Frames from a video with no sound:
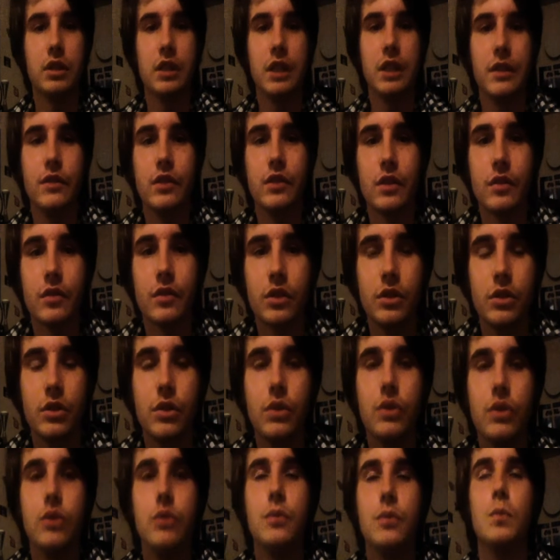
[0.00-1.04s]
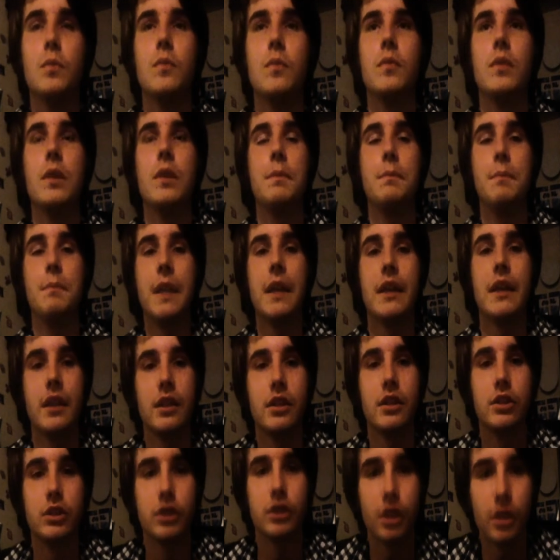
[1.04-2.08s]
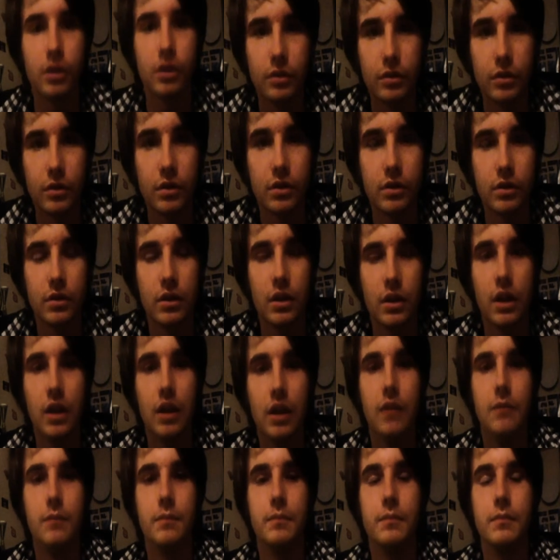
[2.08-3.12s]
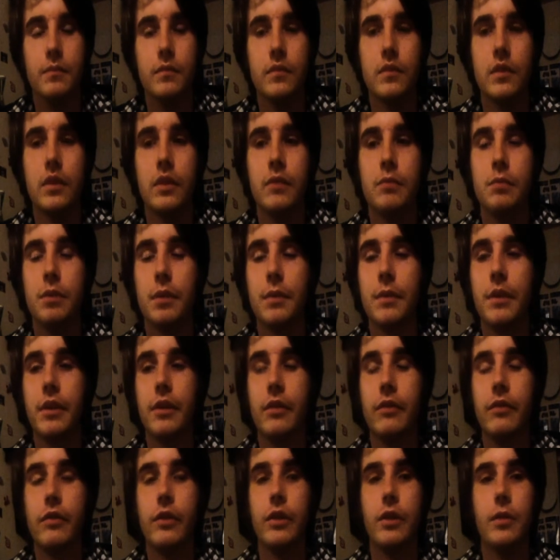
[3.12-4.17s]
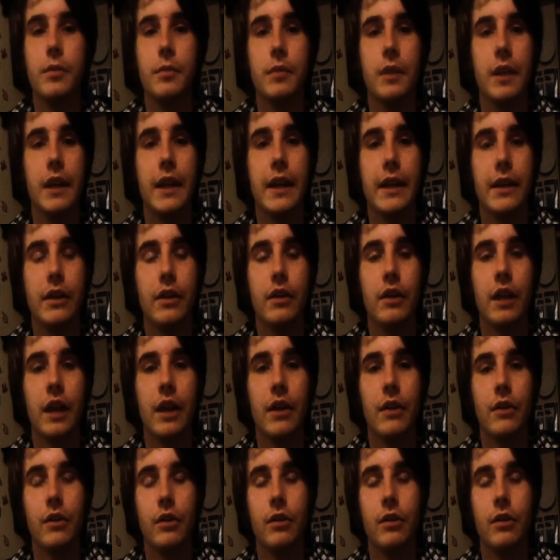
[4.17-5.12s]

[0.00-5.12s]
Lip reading: leads us to the biggest joke. Probably the film laid out